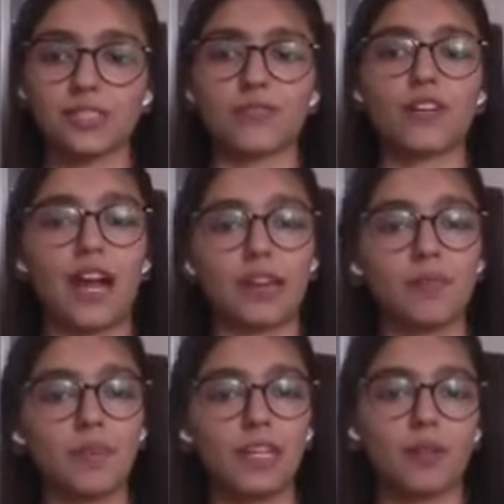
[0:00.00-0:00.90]
So if you're
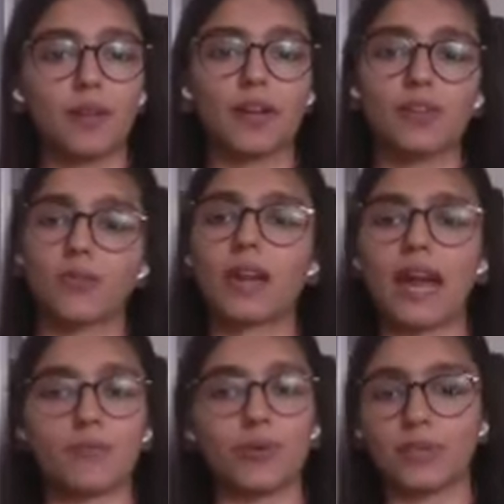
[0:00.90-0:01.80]
adding peanut butter, don't
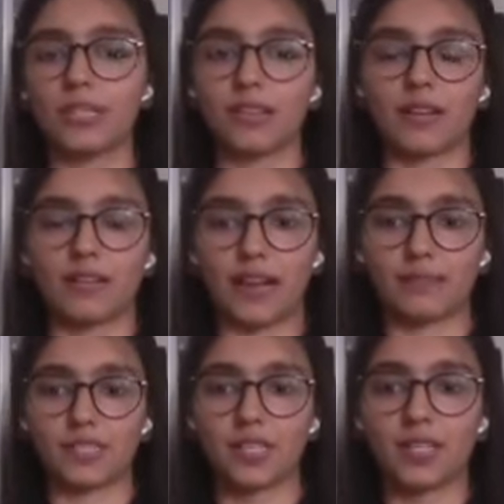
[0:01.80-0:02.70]
add more than 10
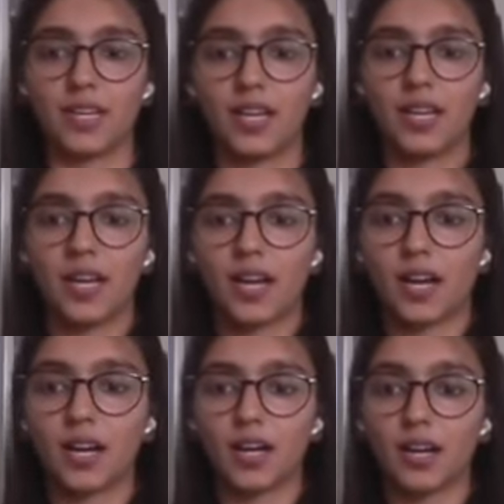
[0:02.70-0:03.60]
grams.
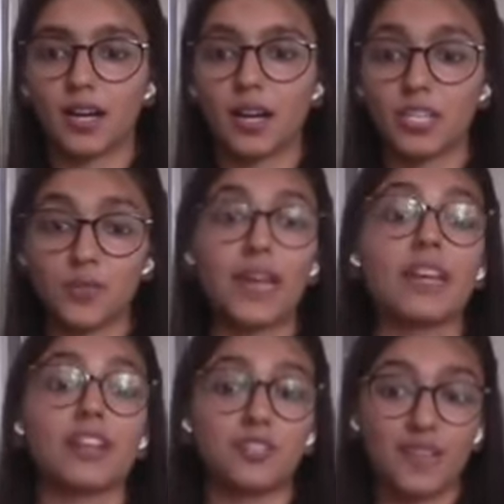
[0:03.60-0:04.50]
Ajwain